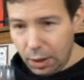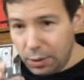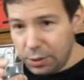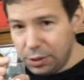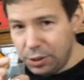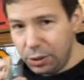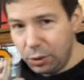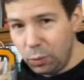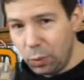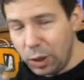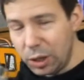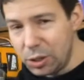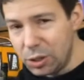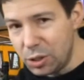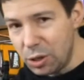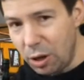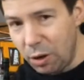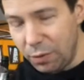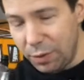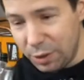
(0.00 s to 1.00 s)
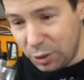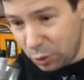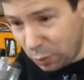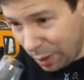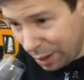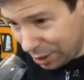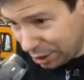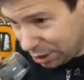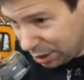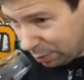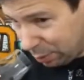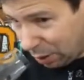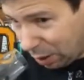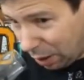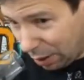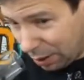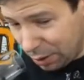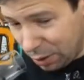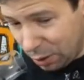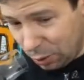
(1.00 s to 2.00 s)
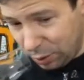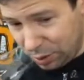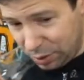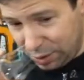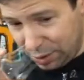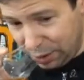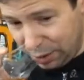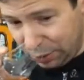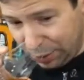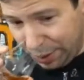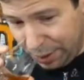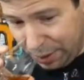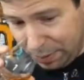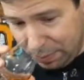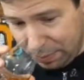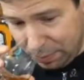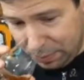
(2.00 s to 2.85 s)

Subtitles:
still want to solve this question about Ardenhoe Distillery.